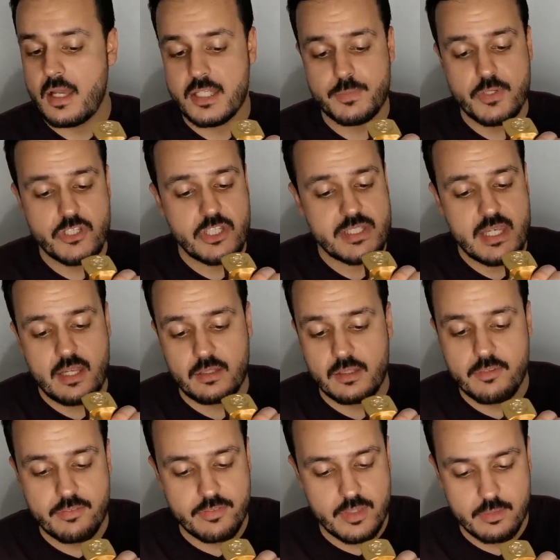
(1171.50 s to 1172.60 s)
as much as I
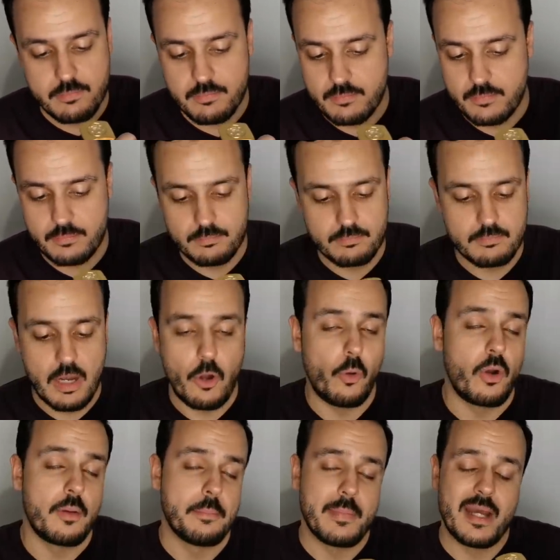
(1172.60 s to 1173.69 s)
love them
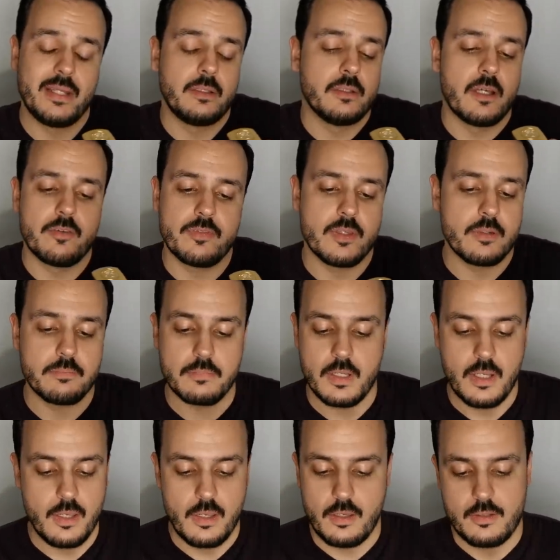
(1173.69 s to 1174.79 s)
or might love them,
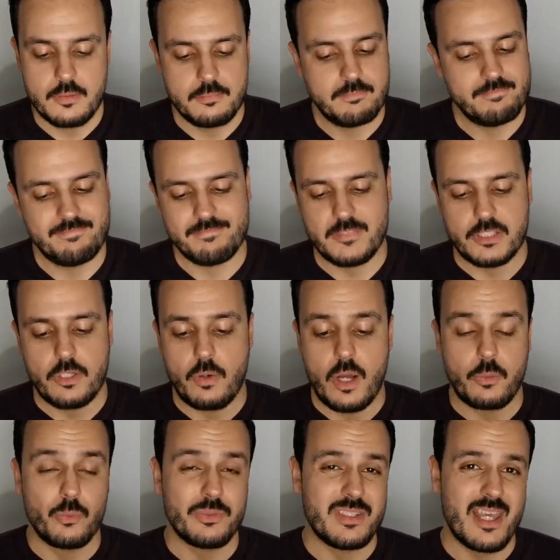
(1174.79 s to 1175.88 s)
but no,
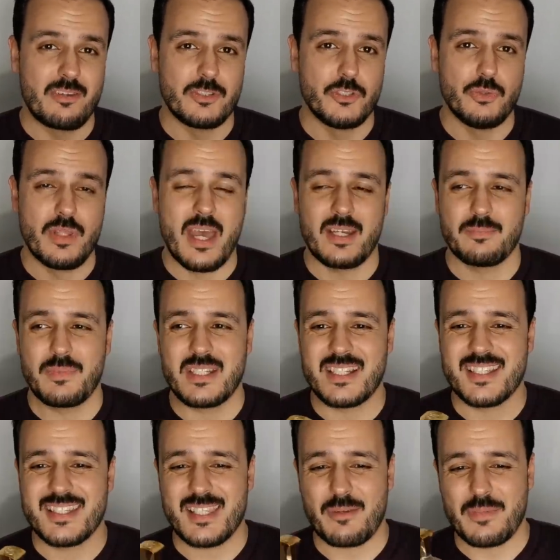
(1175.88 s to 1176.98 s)
I will never do that
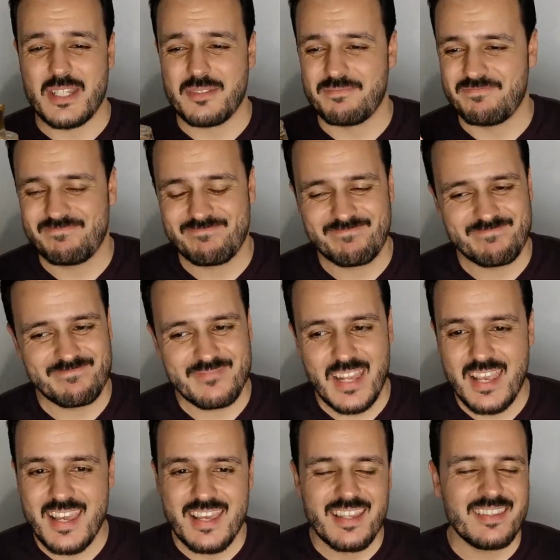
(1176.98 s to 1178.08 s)
because I mean,
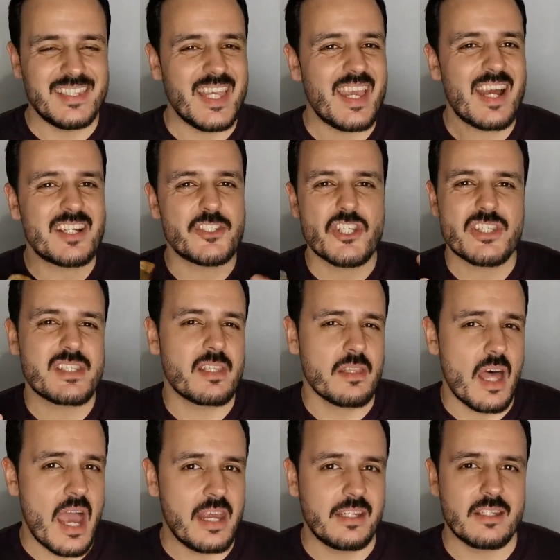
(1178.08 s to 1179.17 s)
they are just
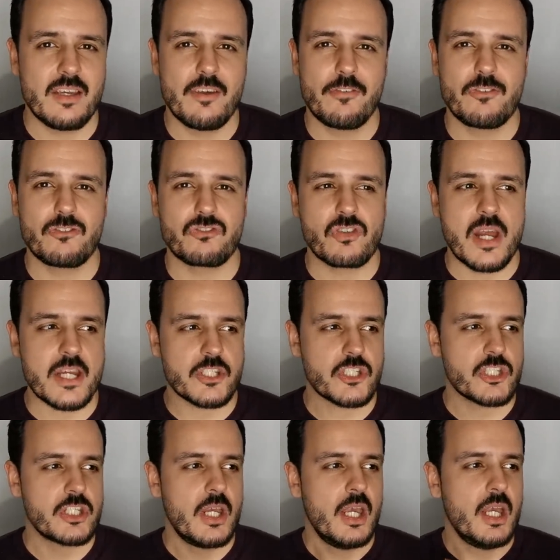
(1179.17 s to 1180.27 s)
light,
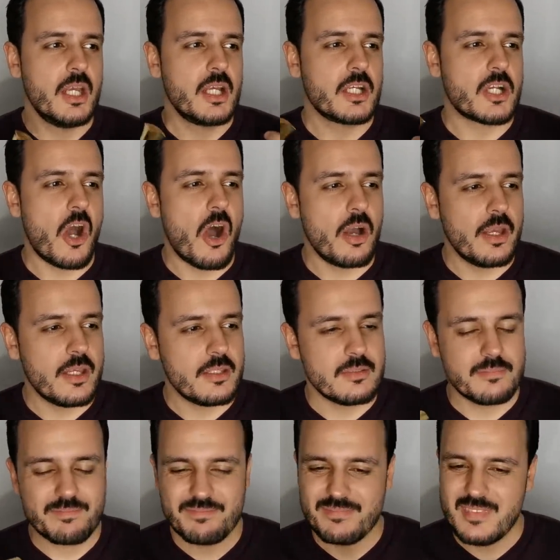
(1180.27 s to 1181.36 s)
fresh,
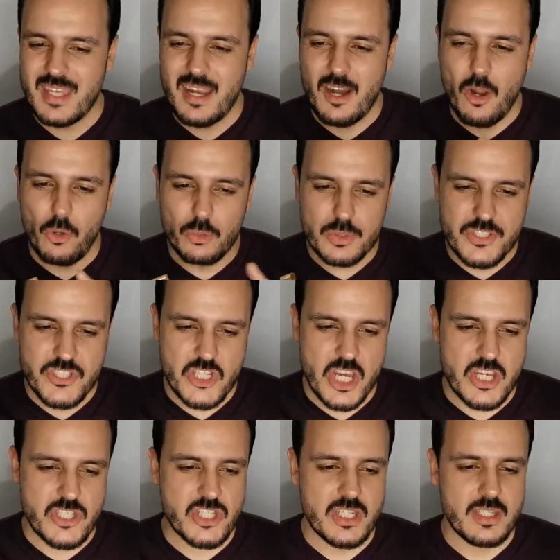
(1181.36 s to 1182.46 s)
and they are always
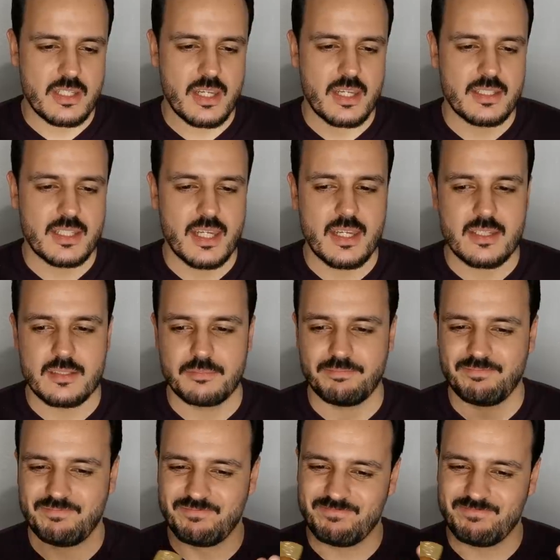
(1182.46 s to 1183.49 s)
changing. And again,